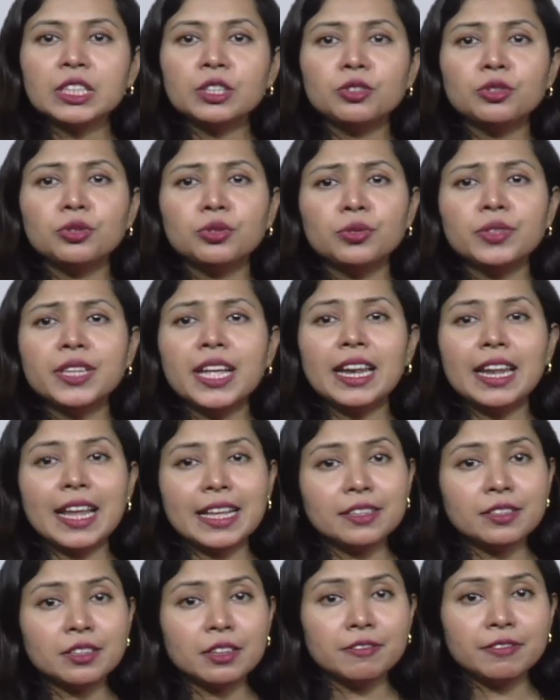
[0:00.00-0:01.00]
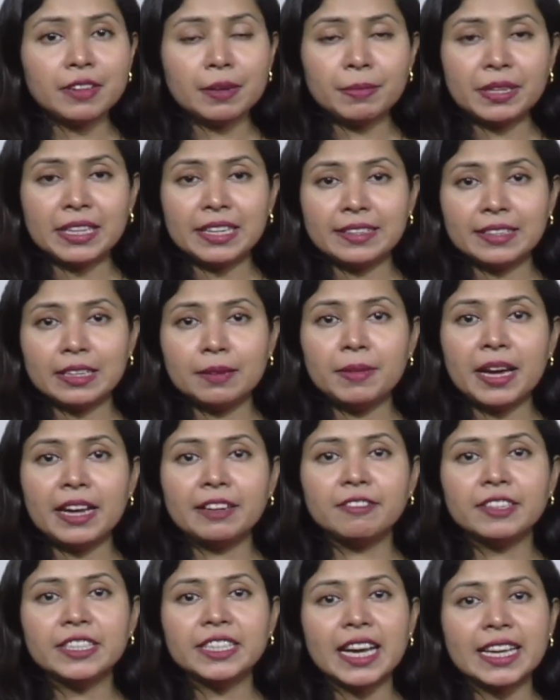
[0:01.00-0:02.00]
Through the lens of feminism,
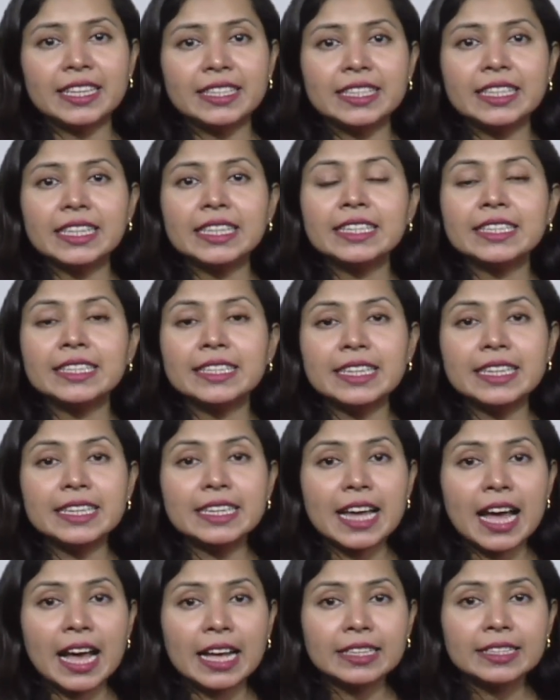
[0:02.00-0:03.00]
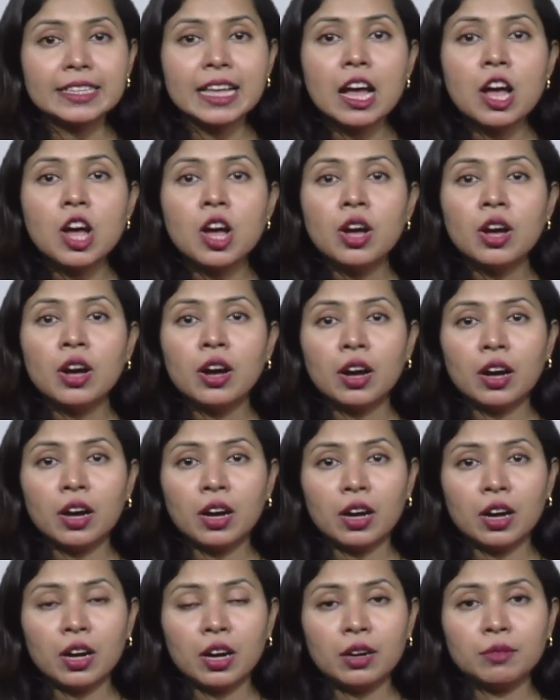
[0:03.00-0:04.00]
advertising is seen as
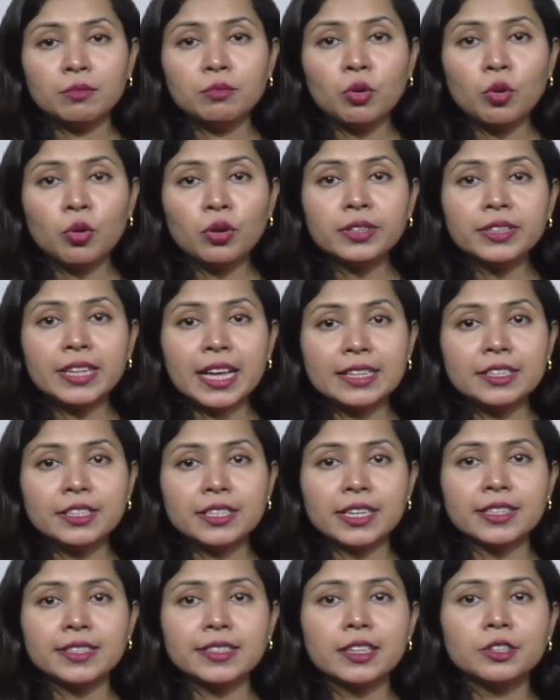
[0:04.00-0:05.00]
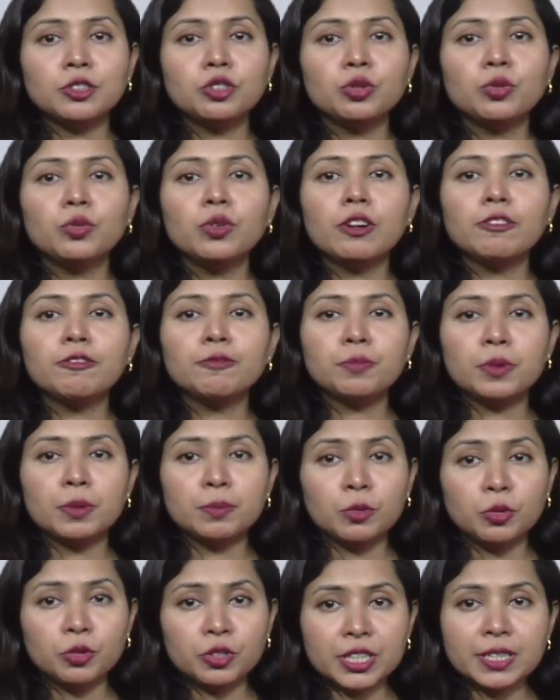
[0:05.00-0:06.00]
more than just a tool of
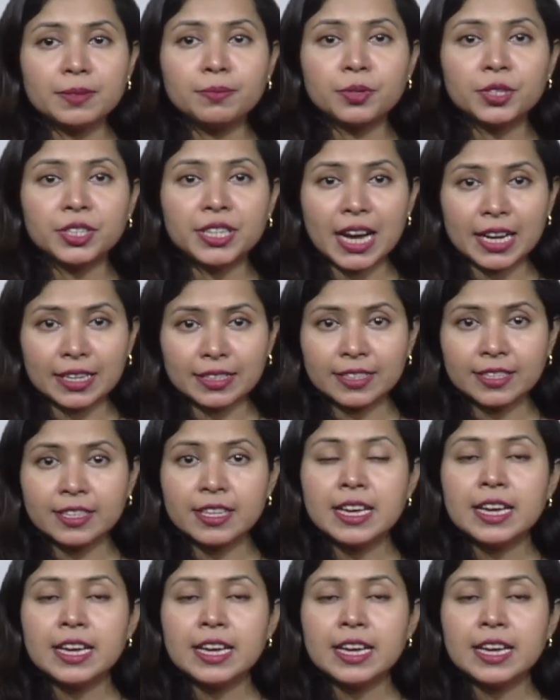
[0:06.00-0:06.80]
promoting products.